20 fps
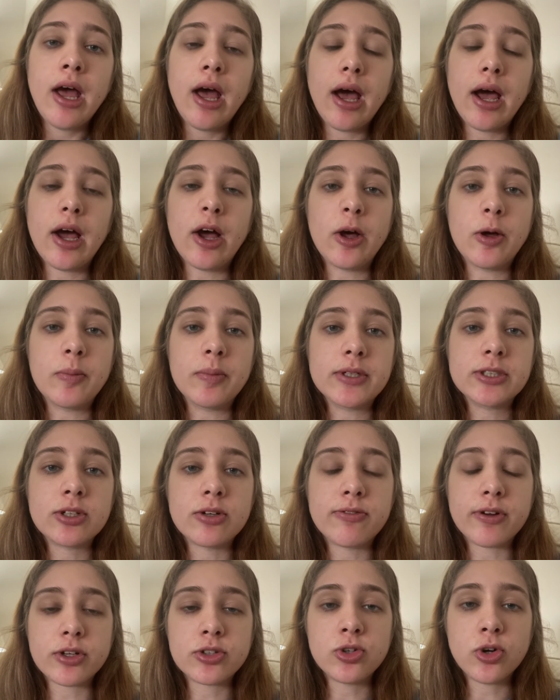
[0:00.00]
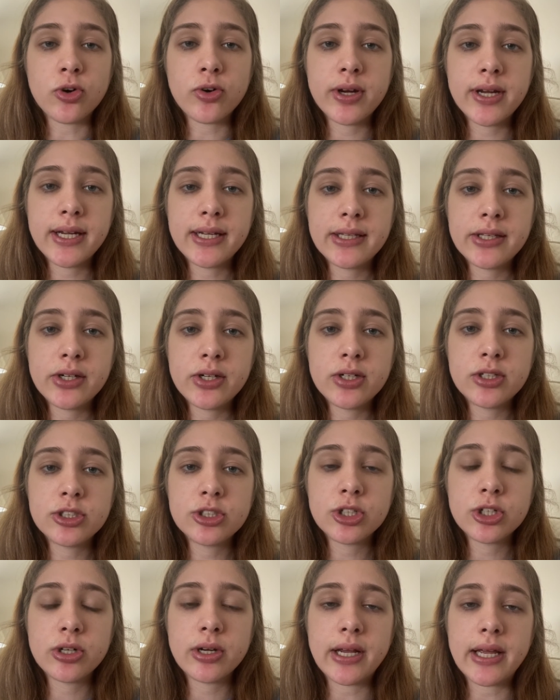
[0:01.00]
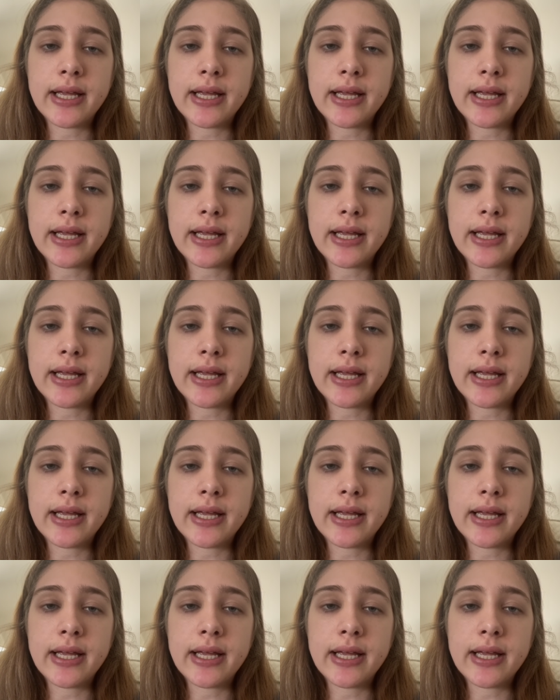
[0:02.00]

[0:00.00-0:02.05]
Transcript: So Victorian literature